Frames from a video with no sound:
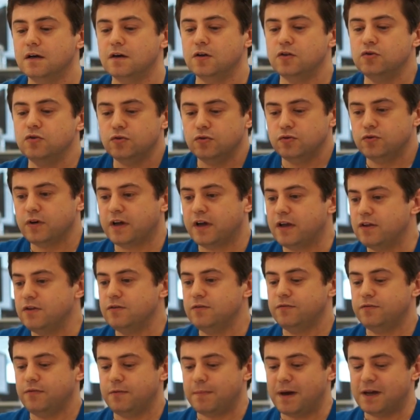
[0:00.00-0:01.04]
You
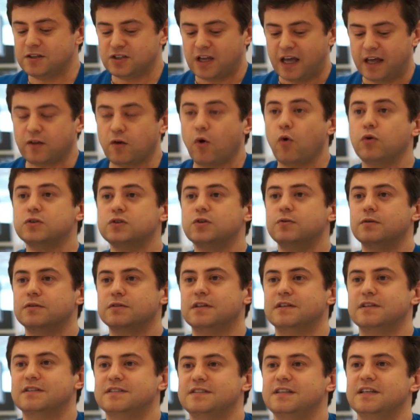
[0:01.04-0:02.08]
imagine you had all
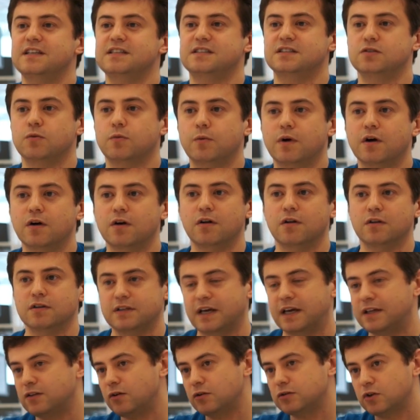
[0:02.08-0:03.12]
the cities in the
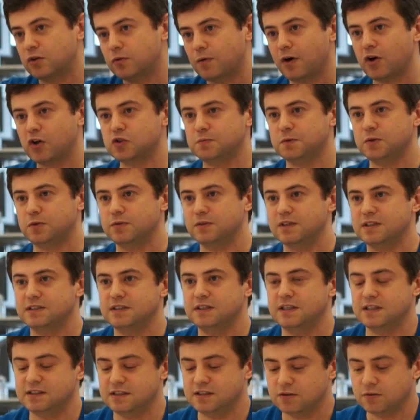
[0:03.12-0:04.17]
world and all the roads between the
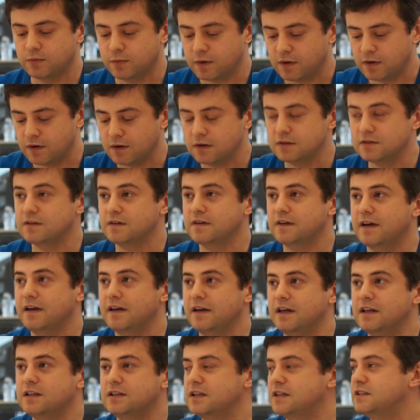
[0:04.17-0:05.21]
cities in the world.
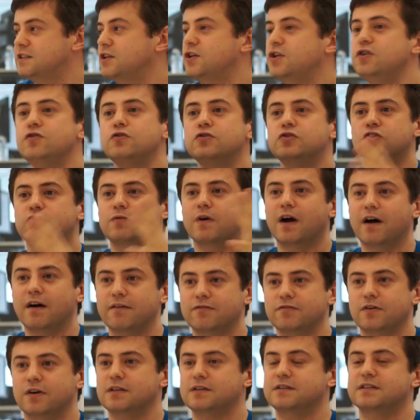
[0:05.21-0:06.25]
Okay, it's a huge
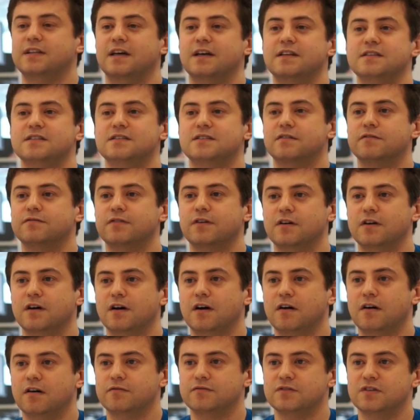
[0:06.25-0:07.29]
graph, right? Tons
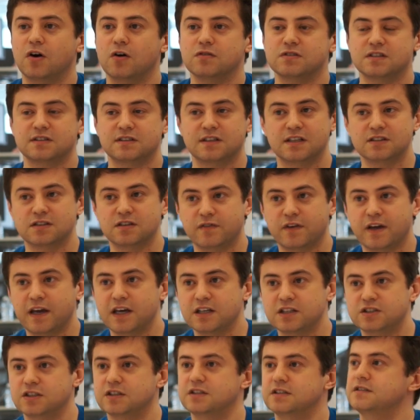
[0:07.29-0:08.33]
of nodes and tons of
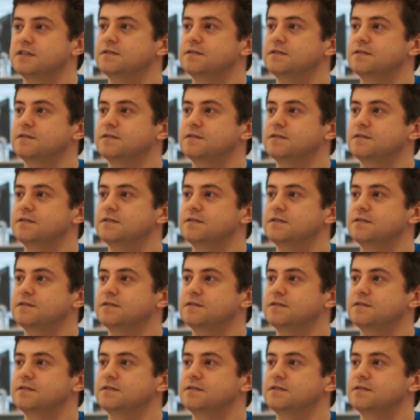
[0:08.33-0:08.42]
edges.